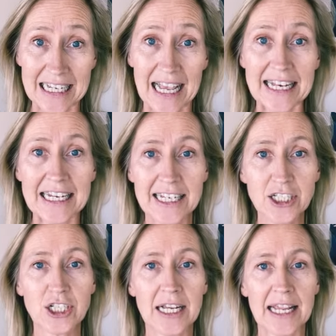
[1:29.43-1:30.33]
And
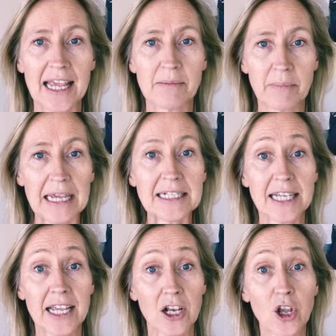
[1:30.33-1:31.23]
initially, it may take
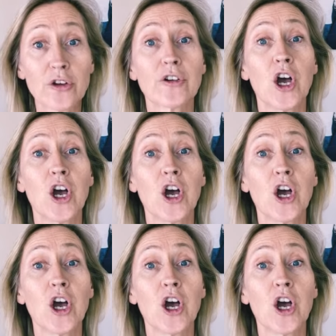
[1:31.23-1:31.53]
a lot of